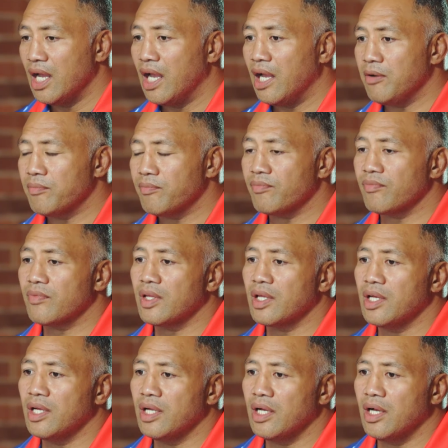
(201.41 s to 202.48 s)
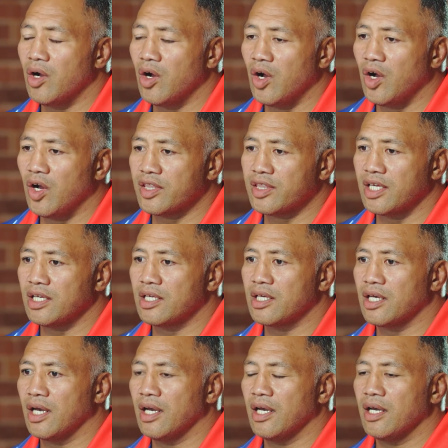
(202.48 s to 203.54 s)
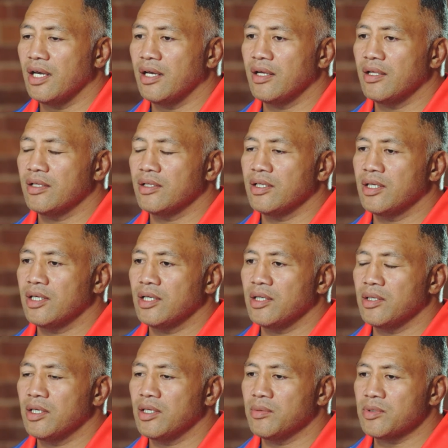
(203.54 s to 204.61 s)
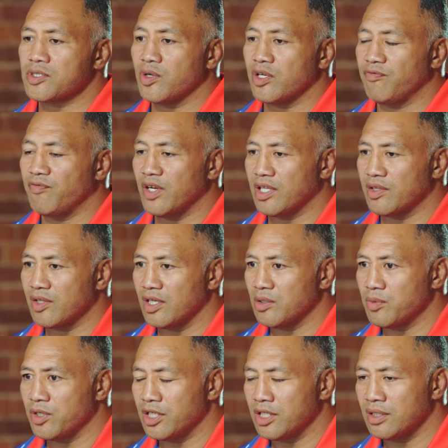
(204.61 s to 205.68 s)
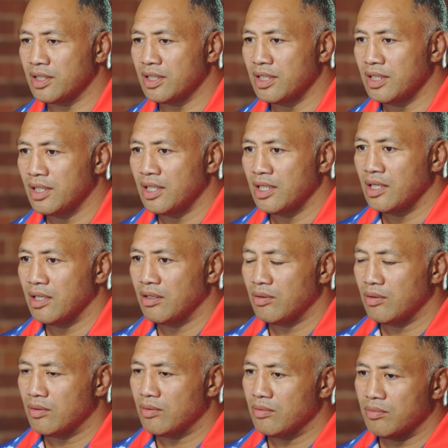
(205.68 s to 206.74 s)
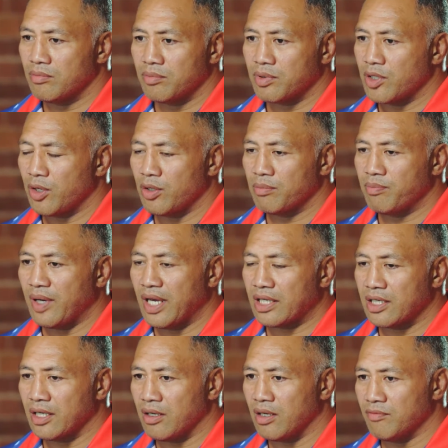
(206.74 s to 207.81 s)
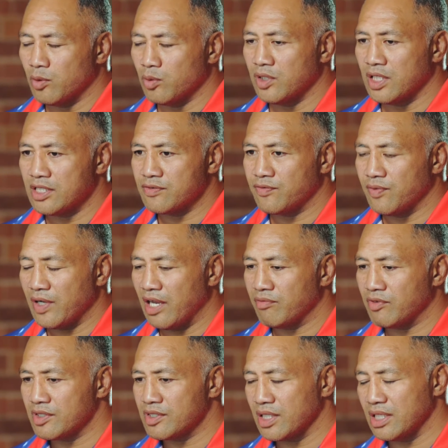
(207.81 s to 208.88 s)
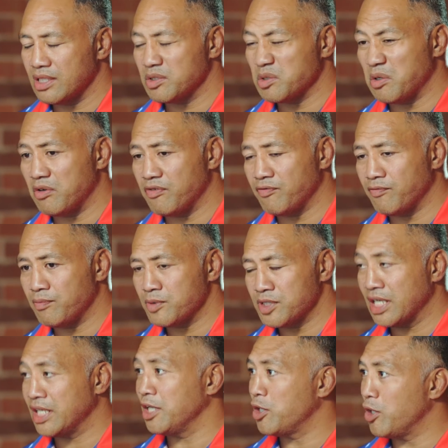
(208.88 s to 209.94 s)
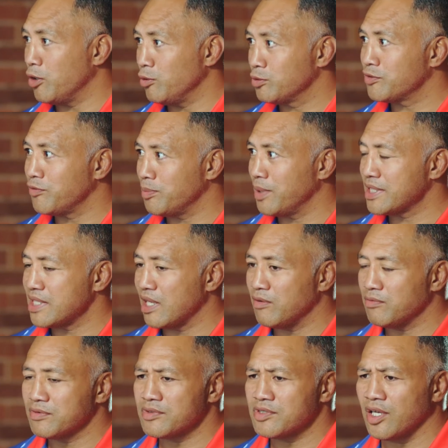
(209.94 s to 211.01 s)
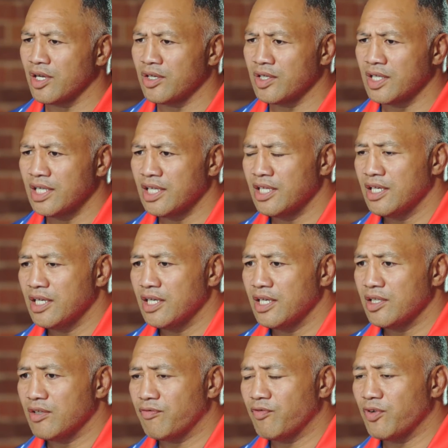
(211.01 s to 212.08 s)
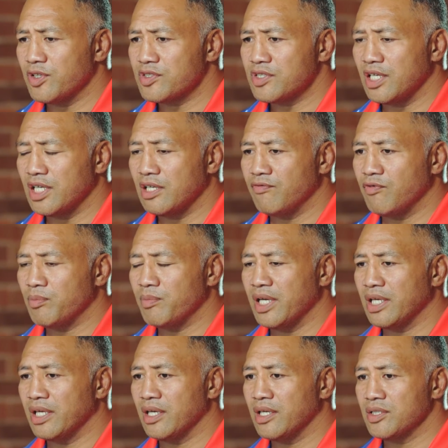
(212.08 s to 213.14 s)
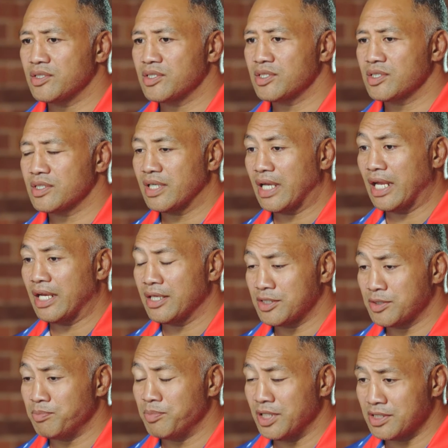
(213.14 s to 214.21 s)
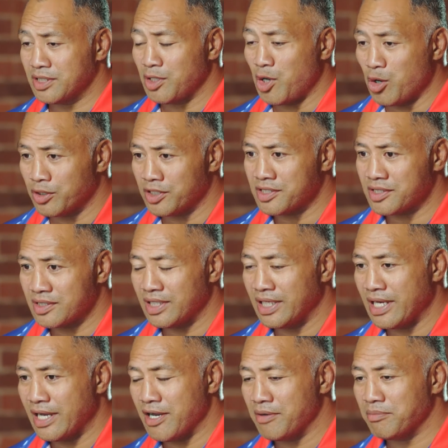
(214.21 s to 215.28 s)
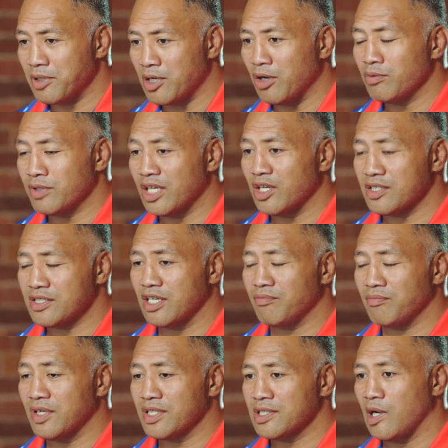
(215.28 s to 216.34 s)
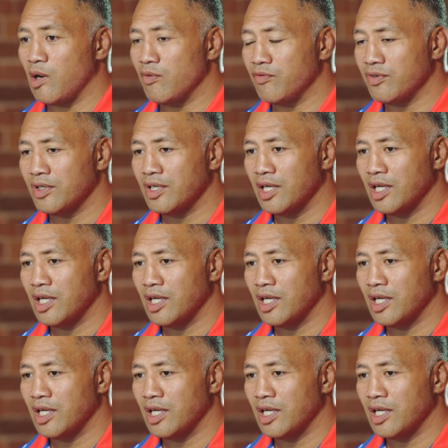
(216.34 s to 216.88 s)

I think it was quite a funny thing when going back, I've always have these things of setting goals for myself. So the first thing for me is an honesty goal that I set myself.